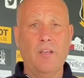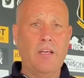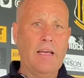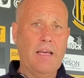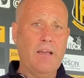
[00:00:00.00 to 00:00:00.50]

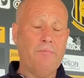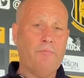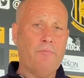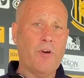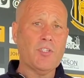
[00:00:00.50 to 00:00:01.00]

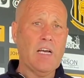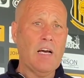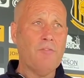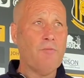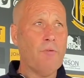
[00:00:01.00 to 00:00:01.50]
First
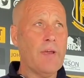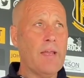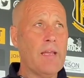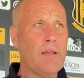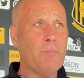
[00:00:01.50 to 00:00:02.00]
half,
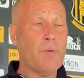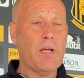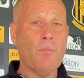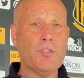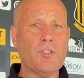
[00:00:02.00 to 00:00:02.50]
we pretty
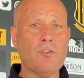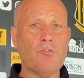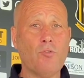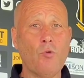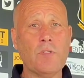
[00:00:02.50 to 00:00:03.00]
much
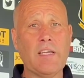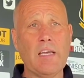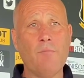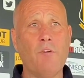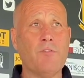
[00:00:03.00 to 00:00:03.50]
controlled the
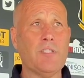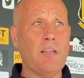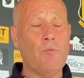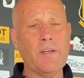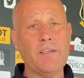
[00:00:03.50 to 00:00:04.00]
game. Obviously,
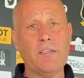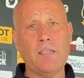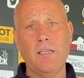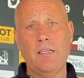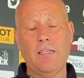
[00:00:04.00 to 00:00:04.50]
the wind
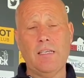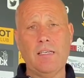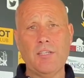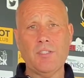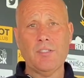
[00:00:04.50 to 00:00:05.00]

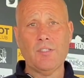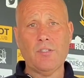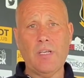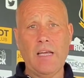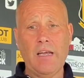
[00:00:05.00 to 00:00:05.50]
conditions,
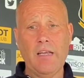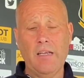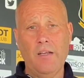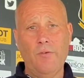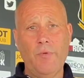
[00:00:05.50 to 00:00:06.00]
we
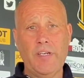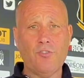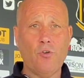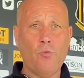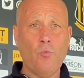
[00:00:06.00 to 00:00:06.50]
had the
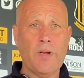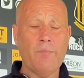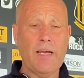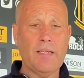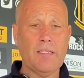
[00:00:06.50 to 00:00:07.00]
strong wind
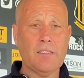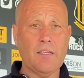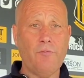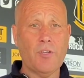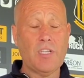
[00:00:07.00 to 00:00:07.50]
behind us in the
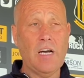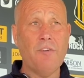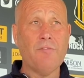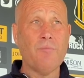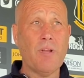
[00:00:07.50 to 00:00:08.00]
first
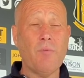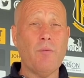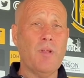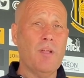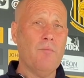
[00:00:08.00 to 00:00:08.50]
half, and we
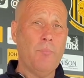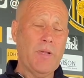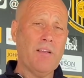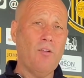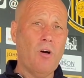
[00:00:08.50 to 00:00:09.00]

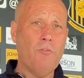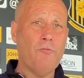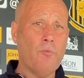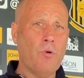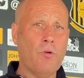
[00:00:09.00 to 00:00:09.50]
played a lot of
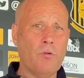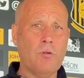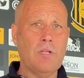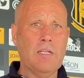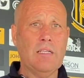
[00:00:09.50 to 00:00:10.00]
football,
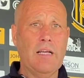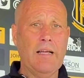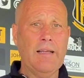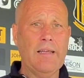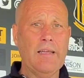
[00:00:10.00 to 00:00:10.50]

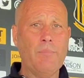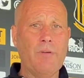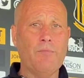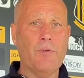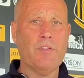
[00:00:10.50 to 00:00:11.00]

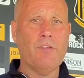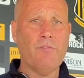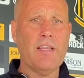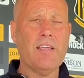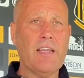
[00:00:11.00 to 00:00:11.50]
but without
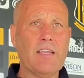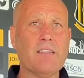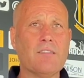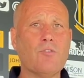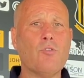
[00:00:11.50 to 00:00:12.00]
really
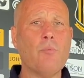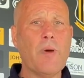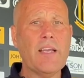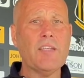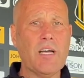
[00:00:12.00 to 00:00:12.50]
creating too
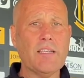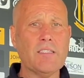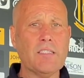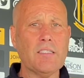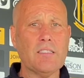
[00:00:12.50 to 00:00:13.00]
many
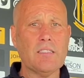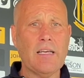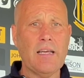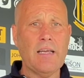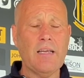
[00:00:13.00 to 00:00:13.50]
chances.
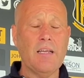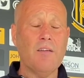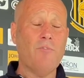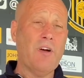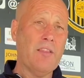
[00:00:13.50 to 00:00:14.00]

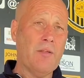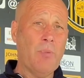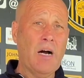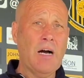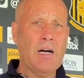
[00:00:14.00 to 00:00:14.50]
We've hit the
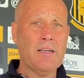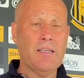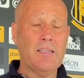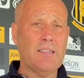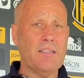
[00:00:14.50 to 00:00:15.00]
bar,
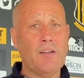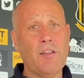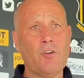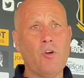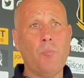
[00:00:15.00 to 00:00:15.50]
there's
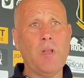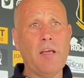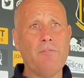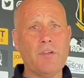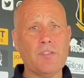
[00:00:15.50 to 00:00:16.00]
another couple of
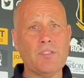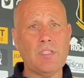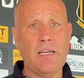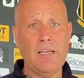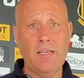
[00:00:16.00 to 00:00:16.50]
efforts.
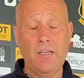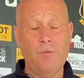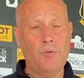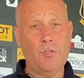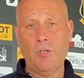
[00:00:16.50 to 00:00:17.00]

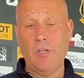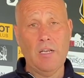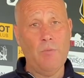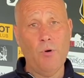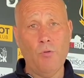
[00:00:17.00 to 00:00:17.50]
We just couldn't get
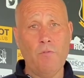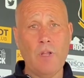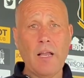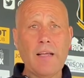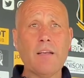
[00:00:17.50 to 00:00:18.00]
the ball over
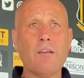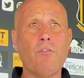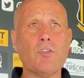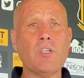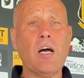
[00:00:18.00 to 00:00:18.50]
the line in the
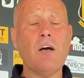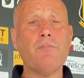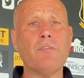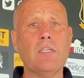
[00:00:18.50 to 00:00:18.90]
first half.